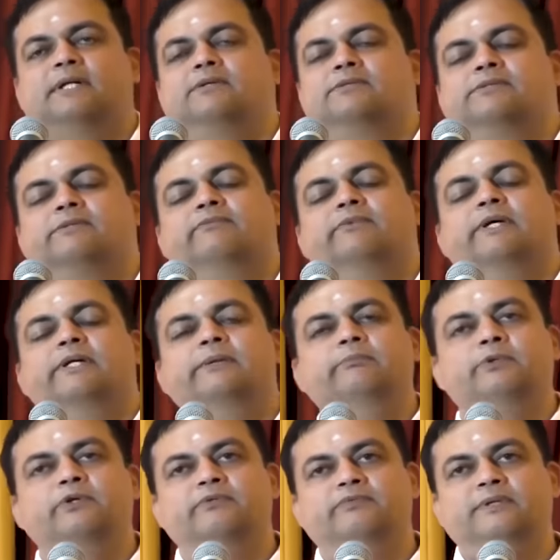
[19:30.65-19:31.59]
It was a very
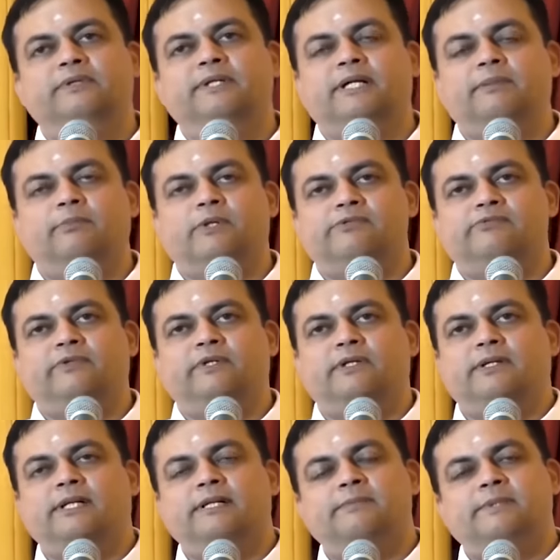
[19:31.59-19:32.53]
beautiful
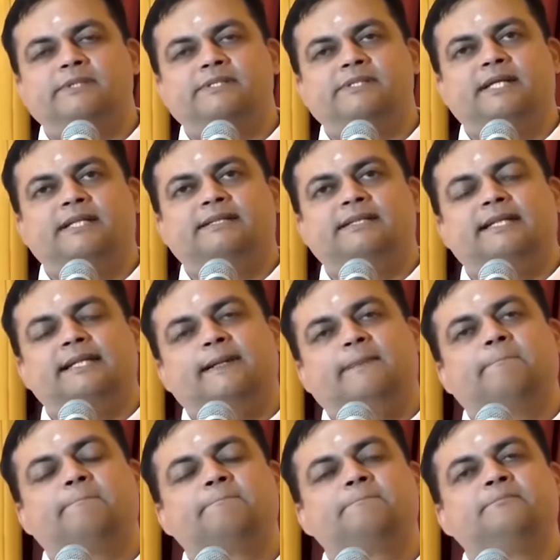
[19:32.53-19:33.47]
atmosphere in Prashant Nilayam.